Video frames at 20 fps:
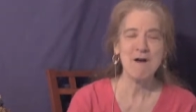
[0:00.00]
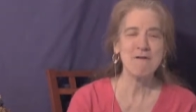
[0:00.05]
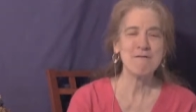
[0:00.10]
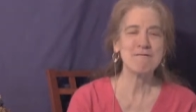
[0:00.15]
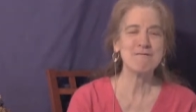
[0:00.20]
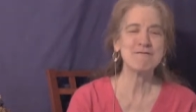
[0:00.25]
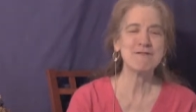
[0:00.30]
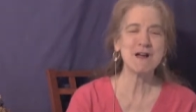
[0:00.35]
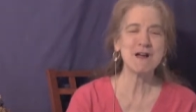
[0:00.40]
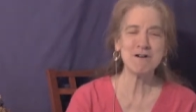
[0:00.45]

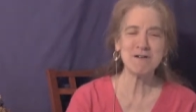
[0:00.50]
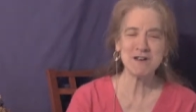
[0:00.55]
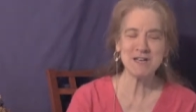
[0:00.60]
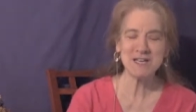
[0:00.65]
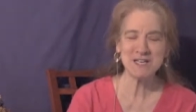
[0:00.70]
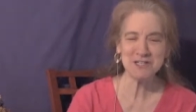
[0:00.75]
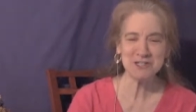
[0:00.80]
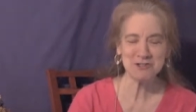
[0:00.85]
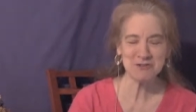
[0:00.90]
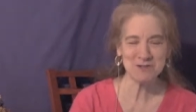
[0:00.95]

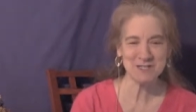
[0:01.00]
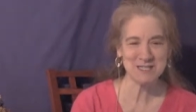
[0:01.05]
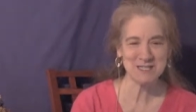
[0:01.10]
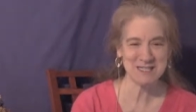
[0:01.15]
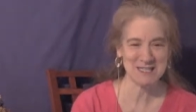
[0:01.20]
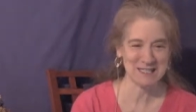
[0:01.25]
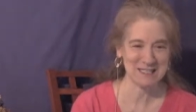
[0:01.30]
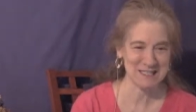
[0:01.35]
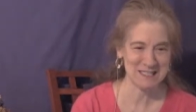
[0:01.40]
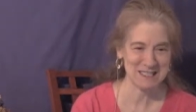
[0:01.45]
very
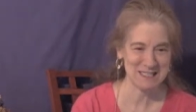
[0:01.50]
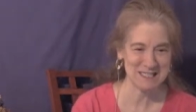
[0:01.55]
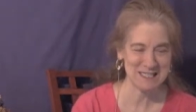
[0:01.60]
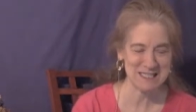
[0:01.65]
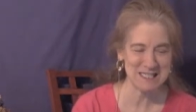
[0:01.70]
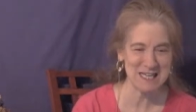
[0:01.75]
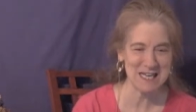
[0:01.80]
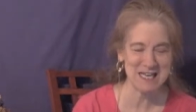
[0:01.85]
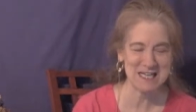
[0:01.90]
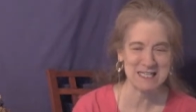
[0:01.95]
interestingly
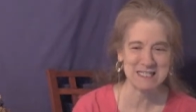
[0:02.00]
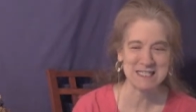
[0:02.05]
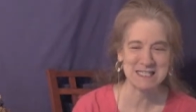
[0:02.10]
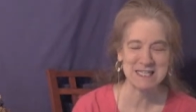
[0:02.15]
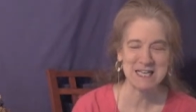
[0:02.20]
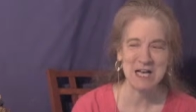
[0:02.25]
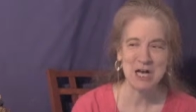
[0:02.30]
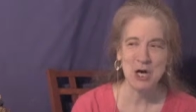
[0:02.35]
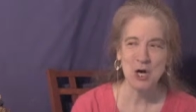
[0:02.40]
says